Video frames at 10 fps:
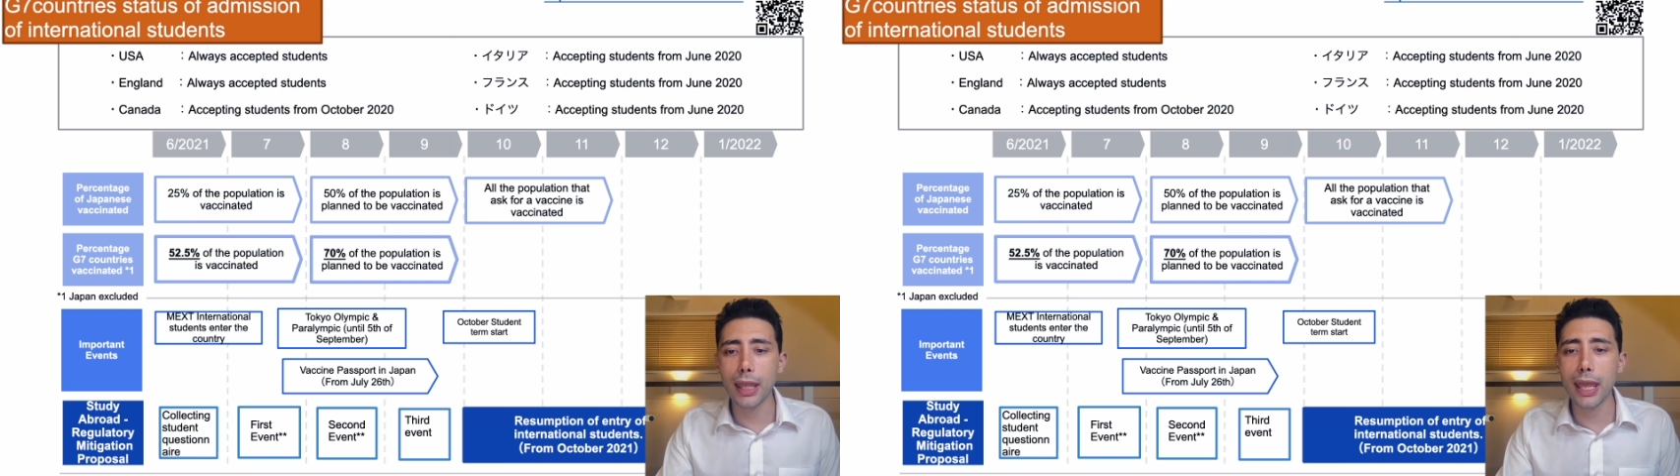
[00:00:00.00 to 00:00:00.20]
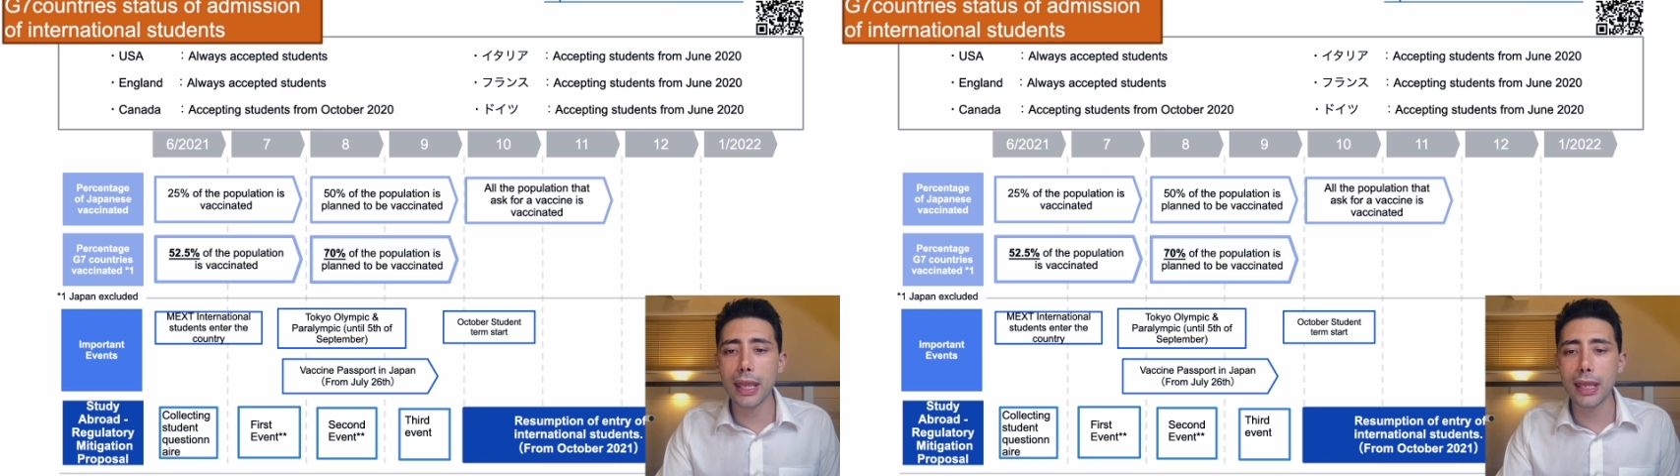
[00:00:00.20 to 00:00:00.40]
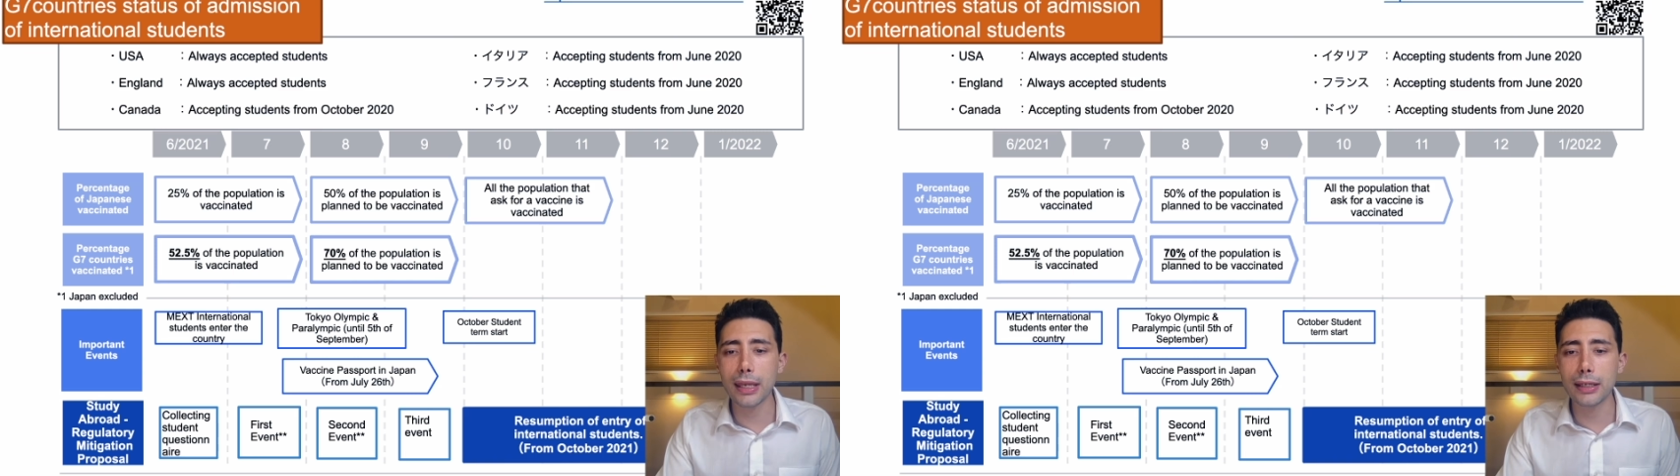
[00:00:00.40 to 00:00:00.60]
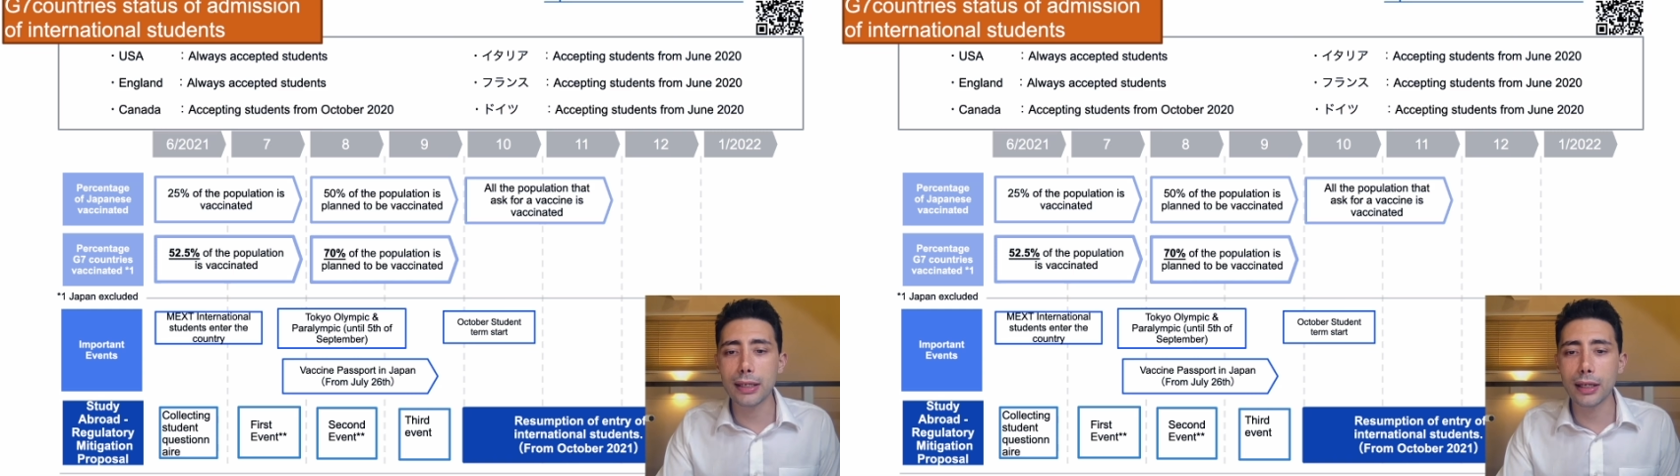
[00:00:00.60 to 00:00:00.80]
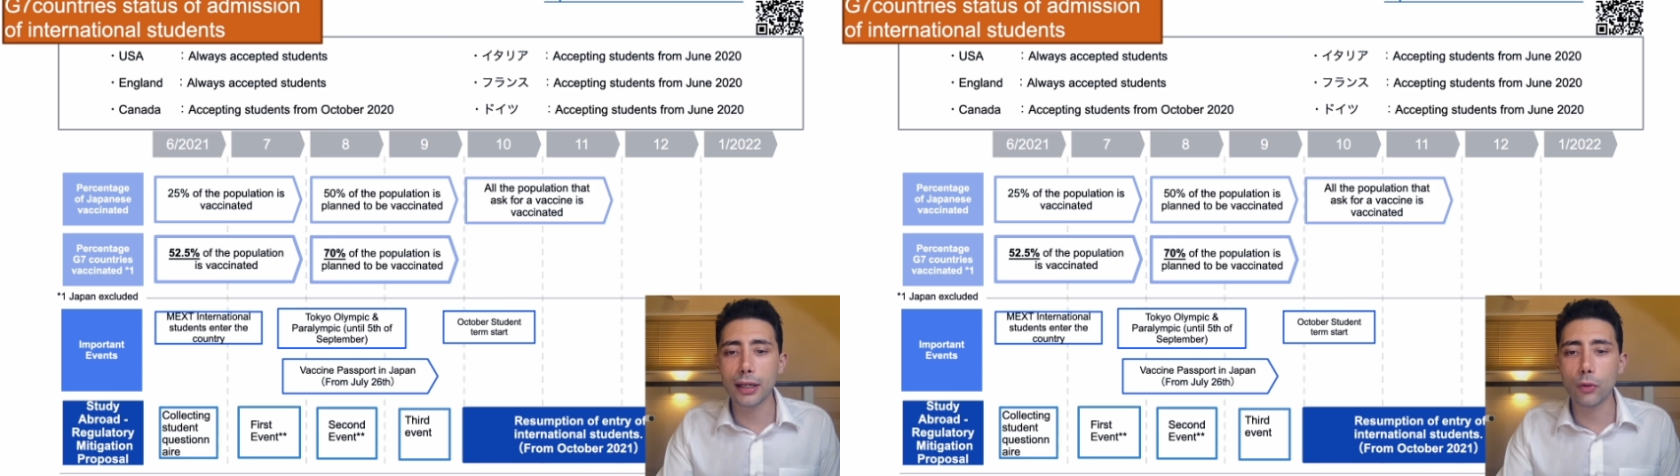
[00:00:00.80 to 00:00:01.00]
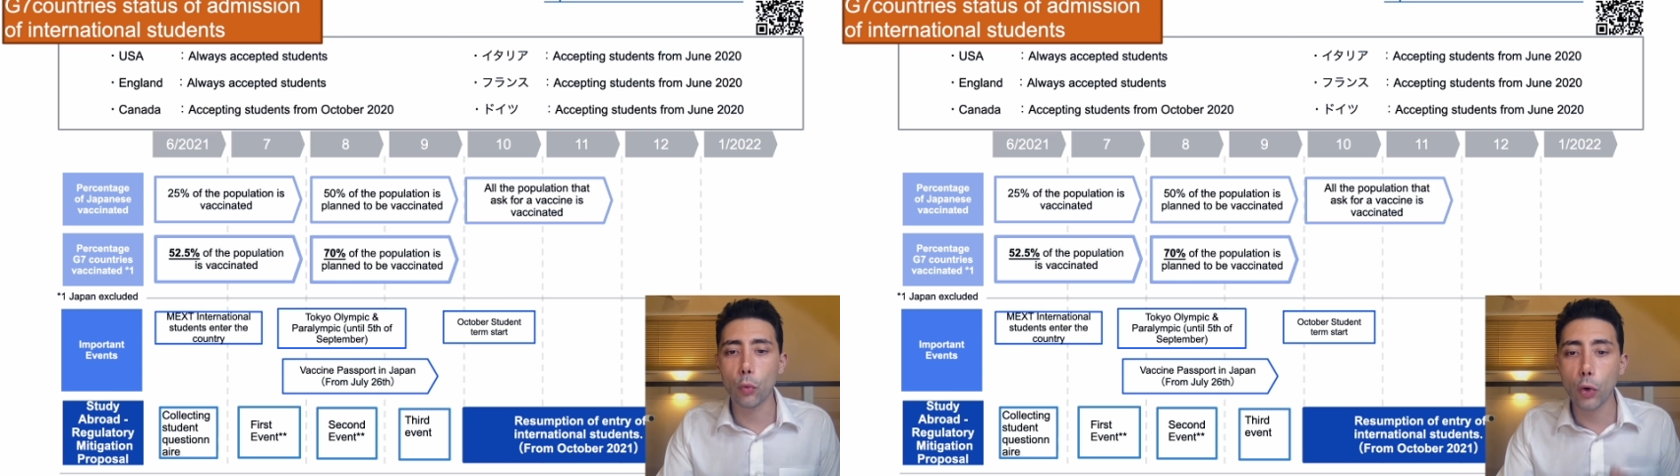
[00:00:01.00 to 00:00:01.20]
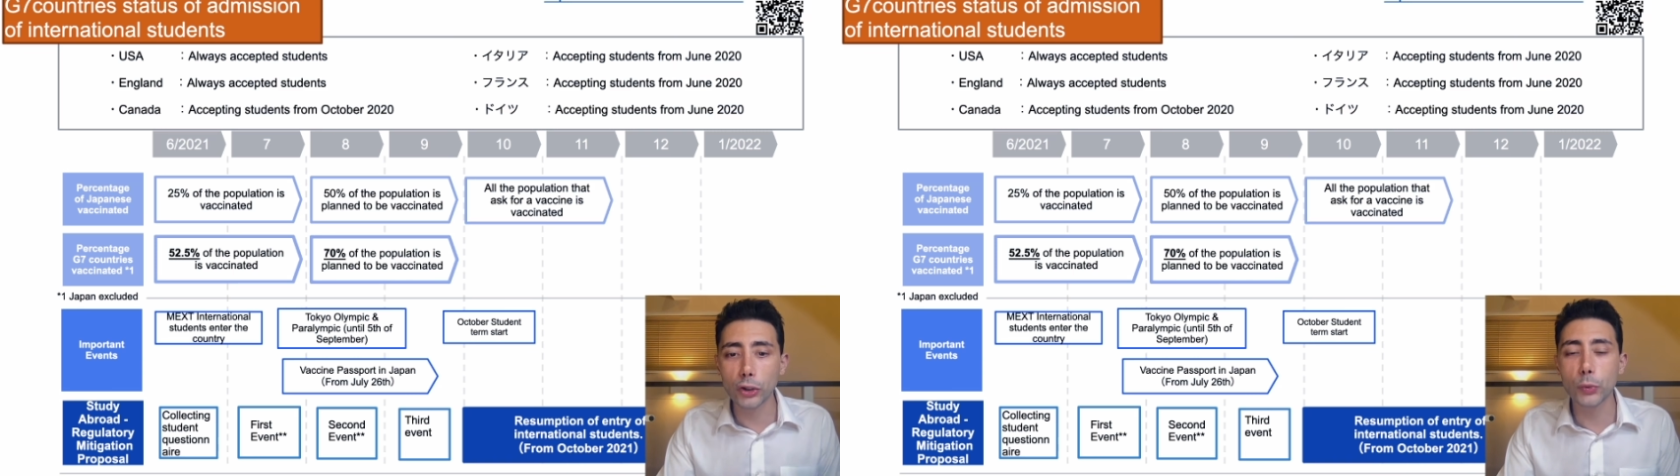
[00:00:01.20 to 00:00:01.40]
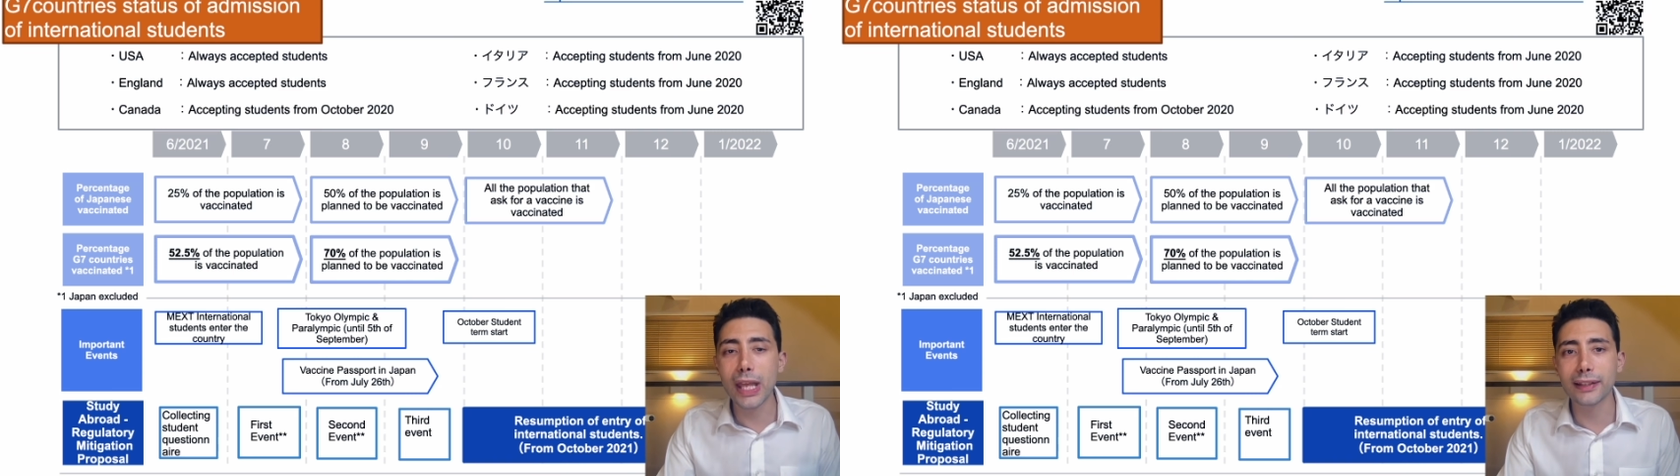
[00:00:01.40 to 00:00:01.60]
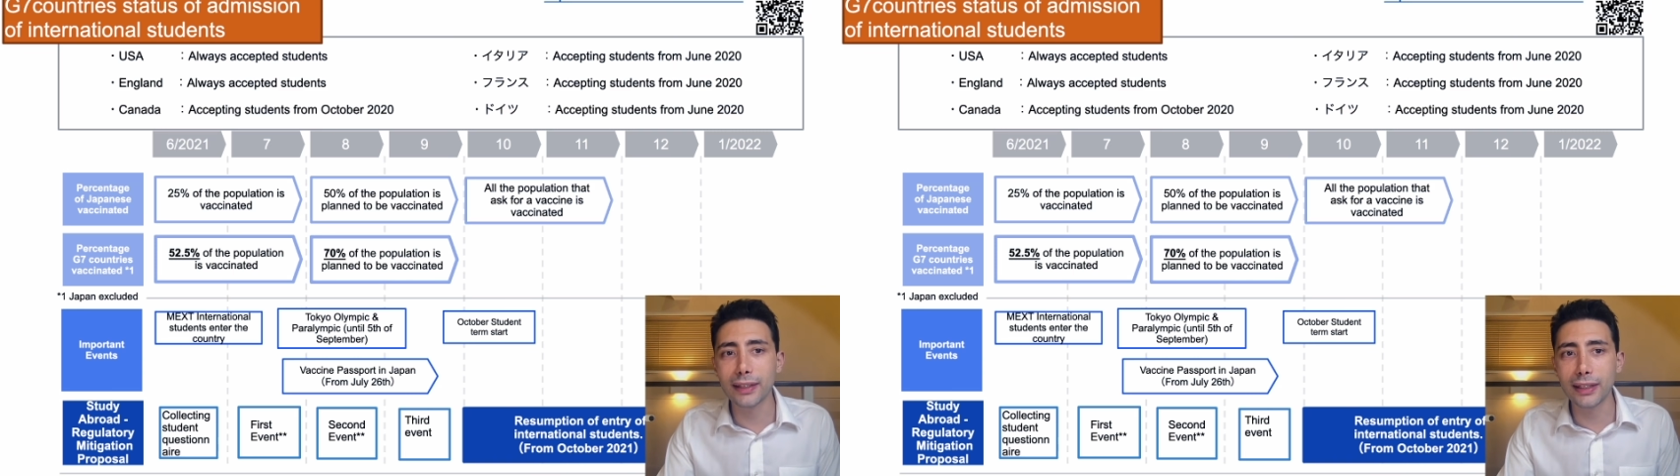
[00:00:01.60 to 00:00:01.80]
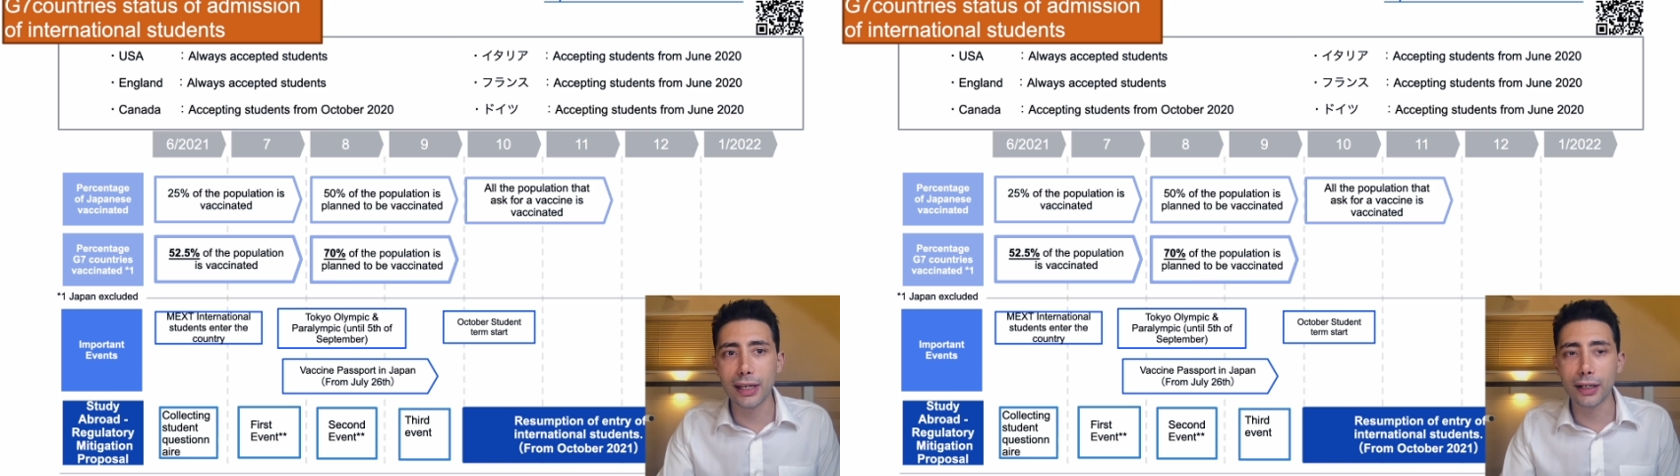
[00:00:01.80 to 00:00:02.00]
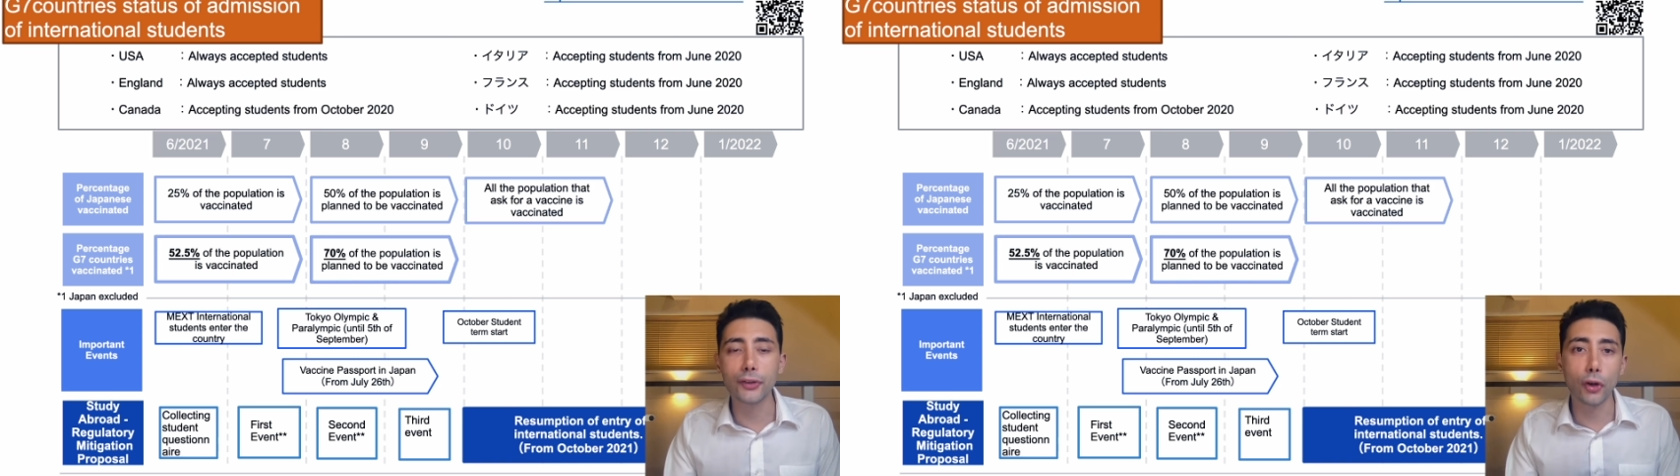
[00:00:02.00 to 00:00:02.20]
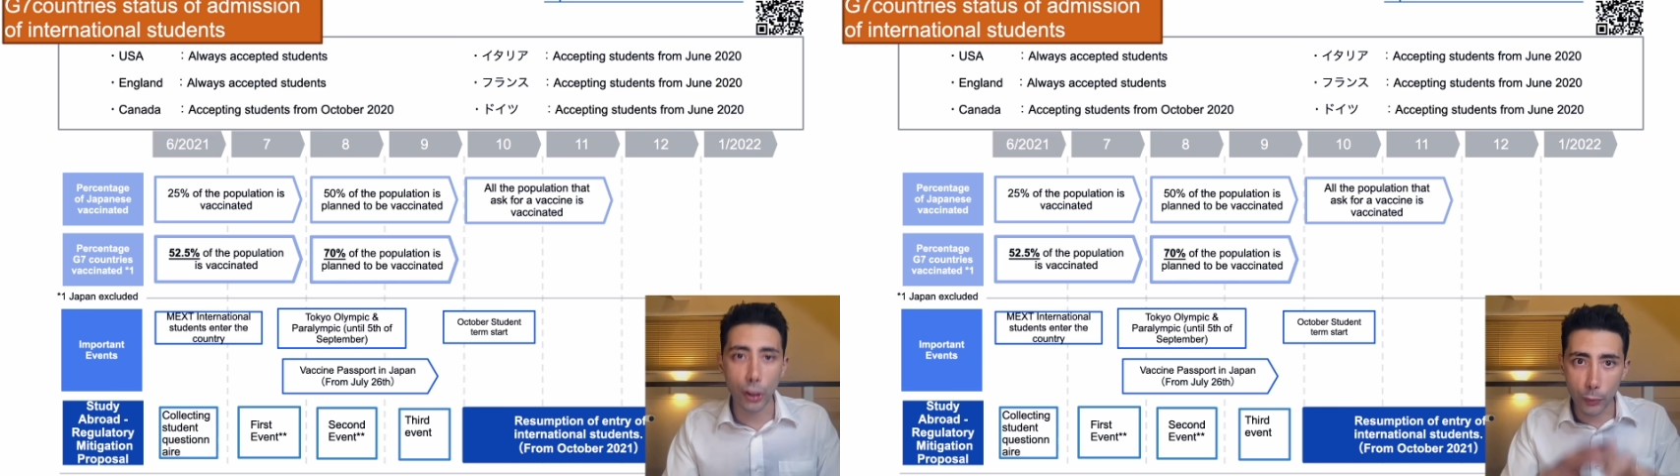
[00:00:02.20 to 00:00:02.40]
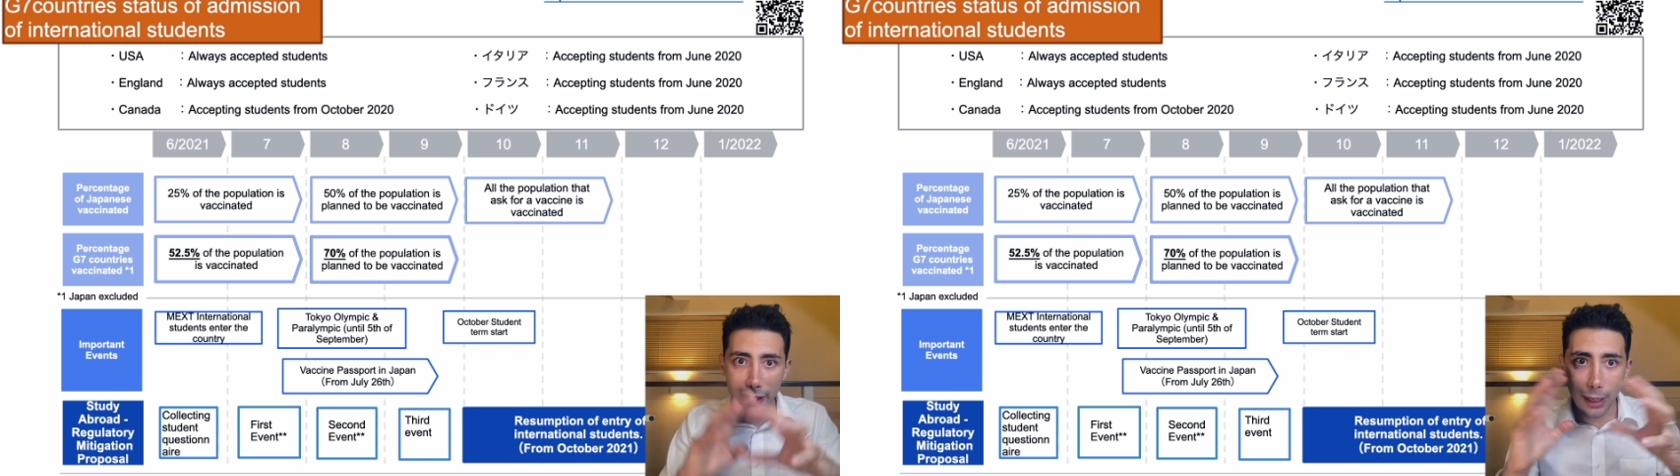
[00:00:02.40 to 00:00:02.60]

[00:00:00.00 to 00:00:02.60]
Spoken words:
And what we ask here, sorry,